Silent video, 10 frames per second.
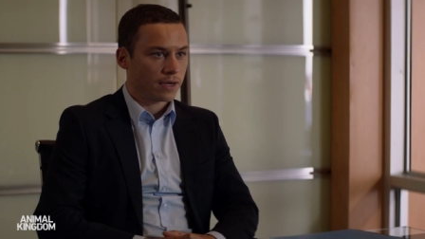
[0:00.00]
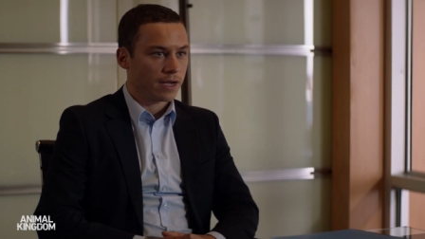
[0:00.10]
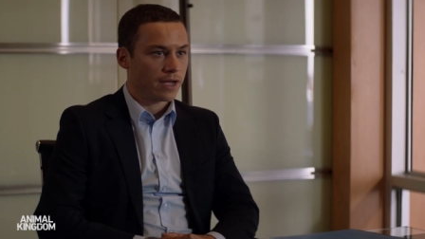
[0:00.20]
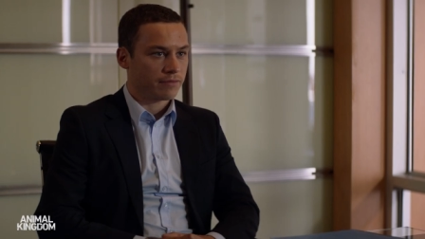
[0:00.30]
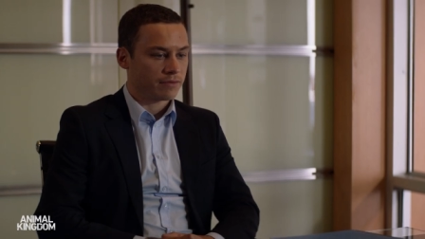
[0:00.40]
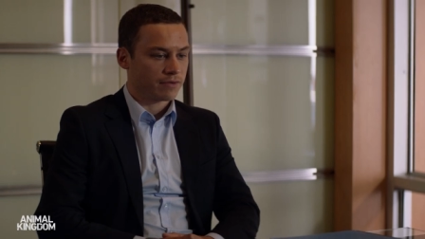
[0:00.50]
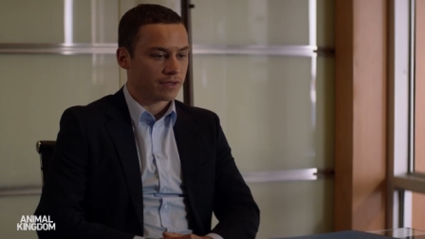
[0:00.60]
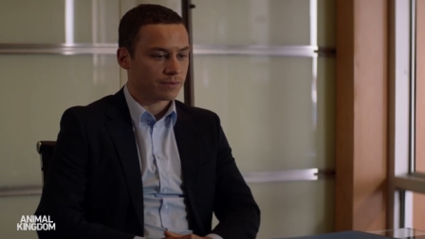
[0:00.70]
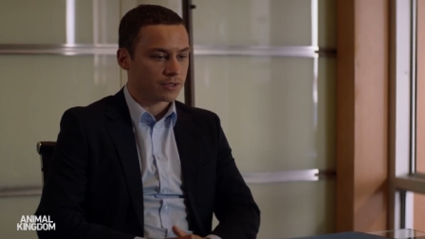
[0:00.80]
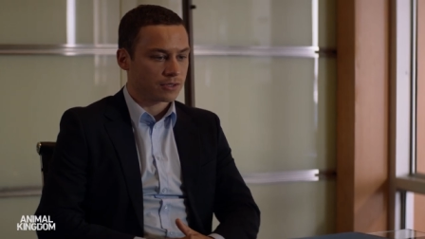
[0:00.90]
I have an
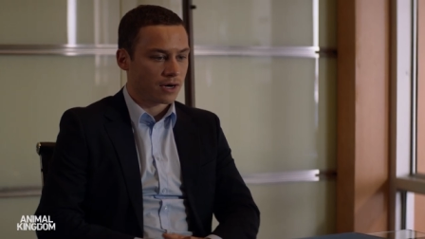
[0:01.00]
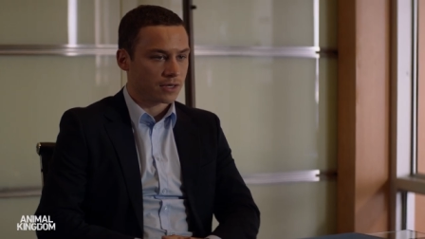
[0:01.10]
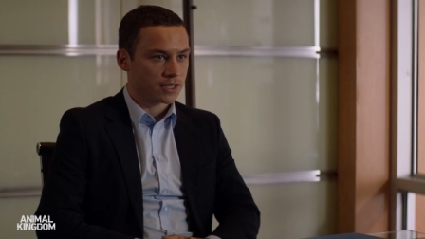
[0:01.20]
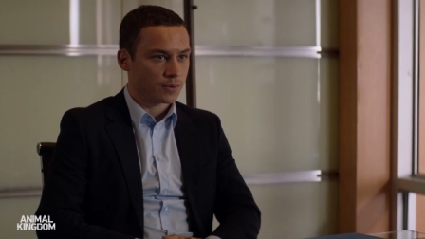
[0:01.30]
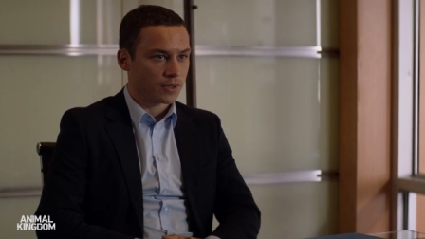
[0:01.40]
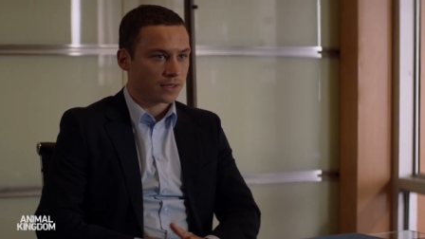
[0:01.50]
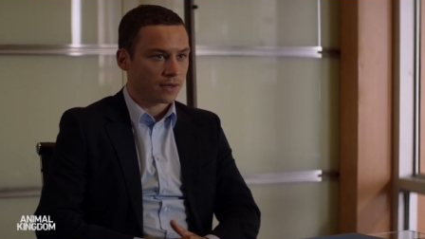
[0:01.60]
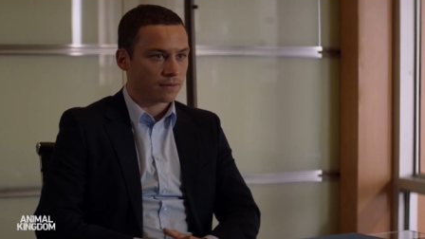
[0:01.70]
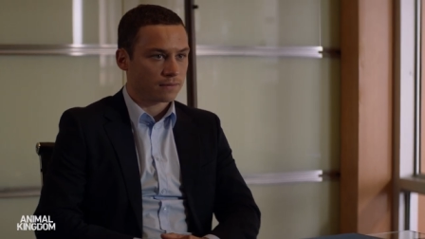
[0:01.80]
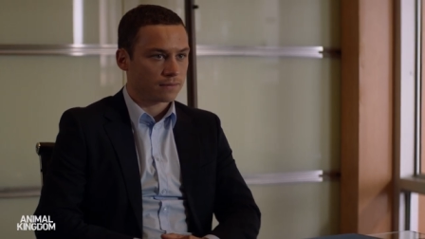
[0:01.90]
investment strategy worked
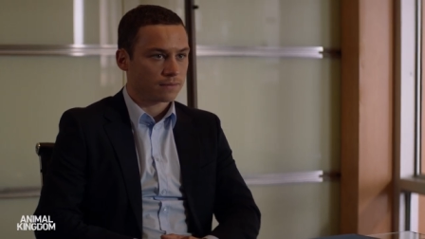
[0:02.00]
out.